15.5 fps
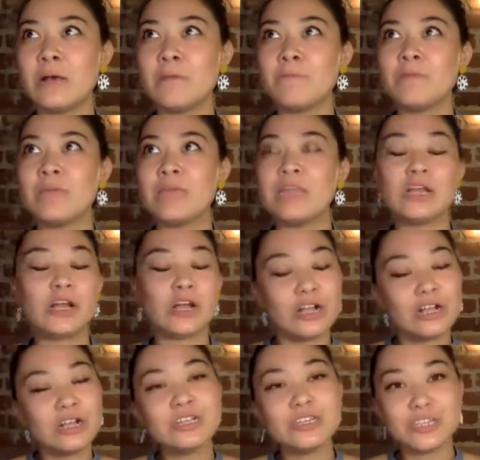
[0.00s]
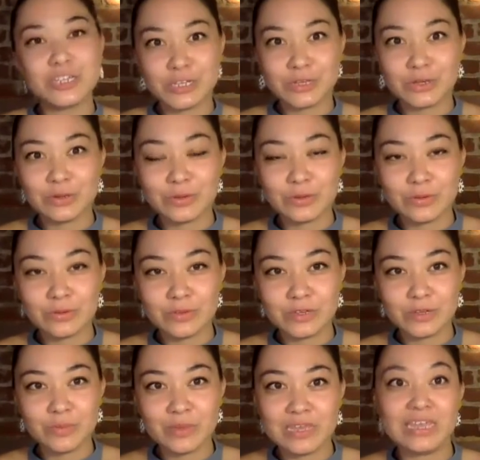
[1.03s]
encouraged you
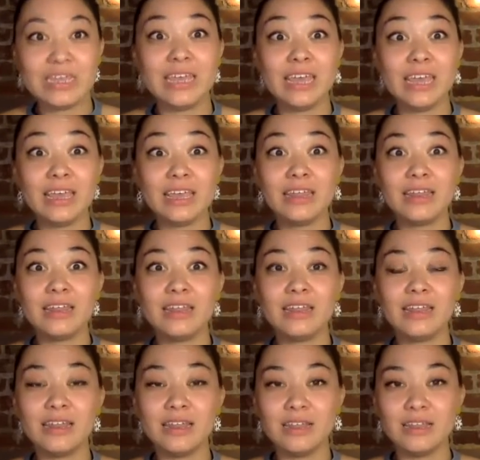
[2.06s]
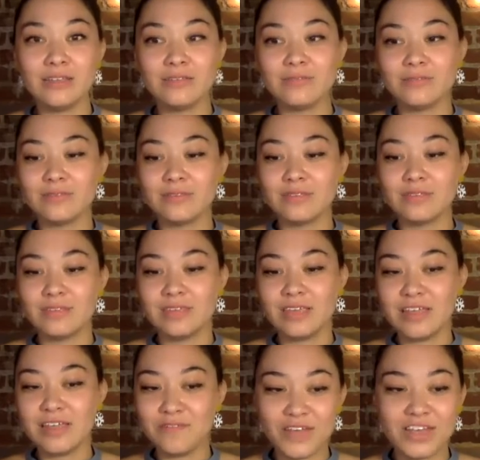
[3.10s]
to begin
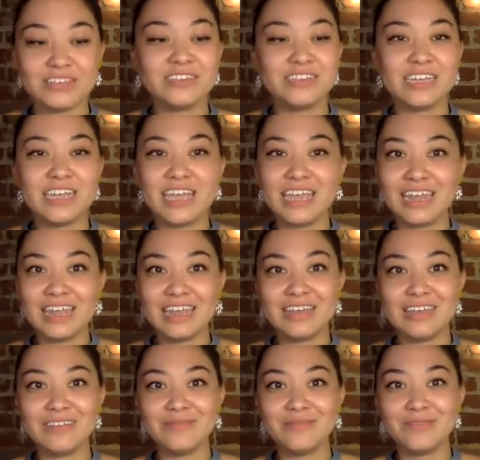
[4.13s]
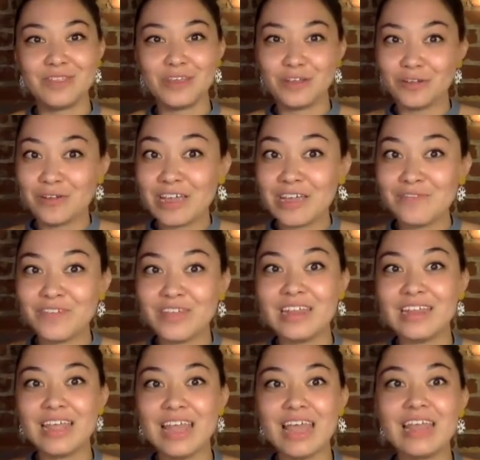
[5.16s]
investigating the grief, and
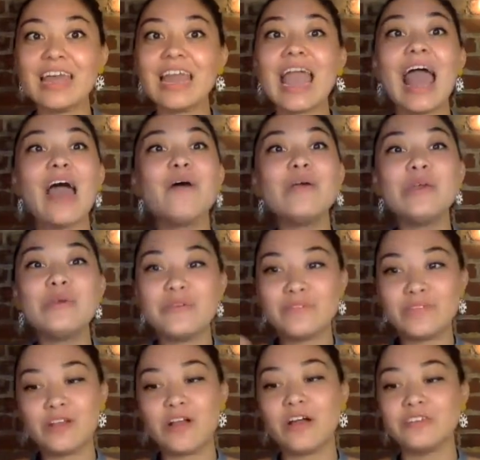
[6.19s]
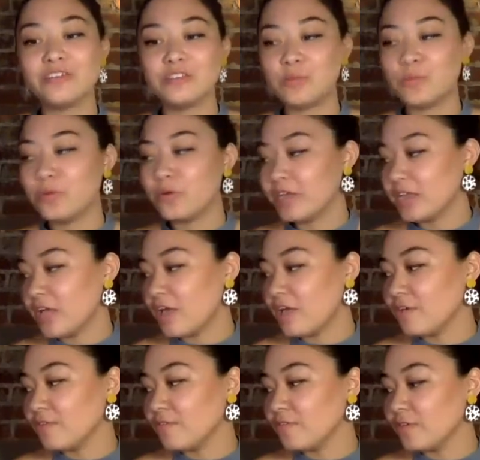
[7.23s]
like how you even got to the point
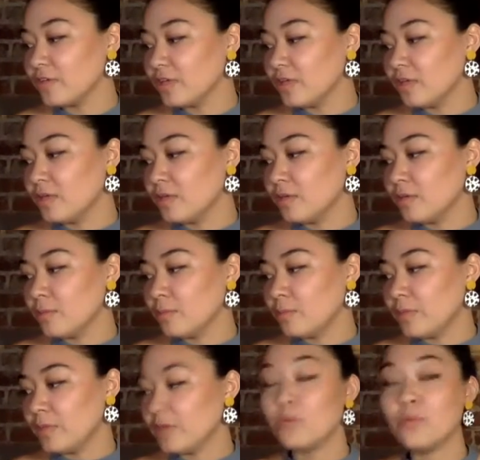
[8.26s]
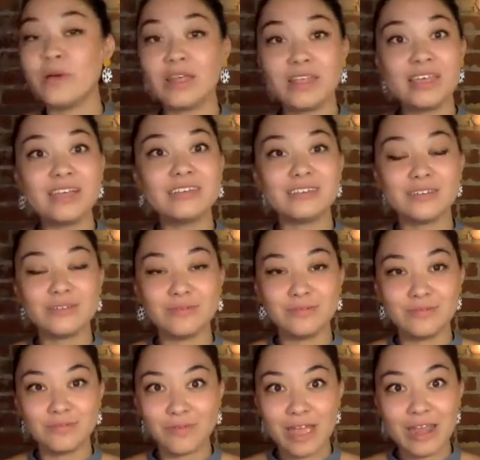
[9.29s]
of being willing to
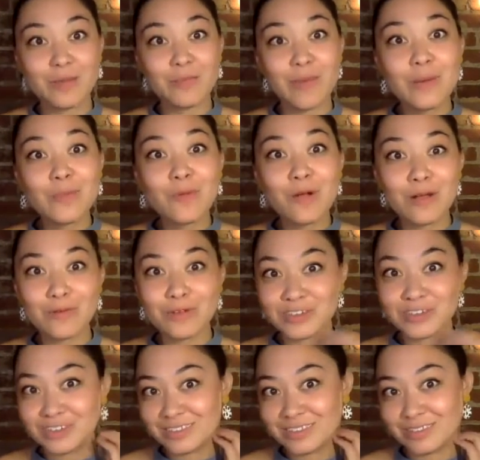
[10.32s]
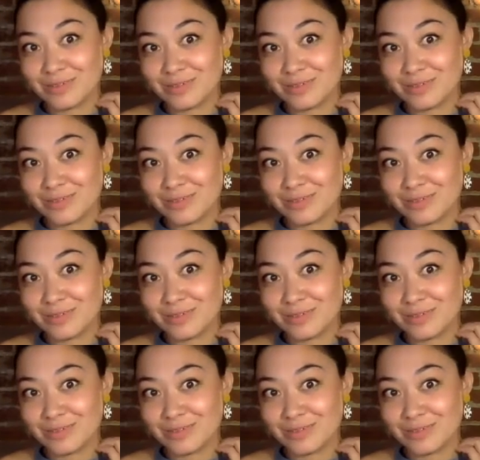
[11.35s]
write a memoir, which is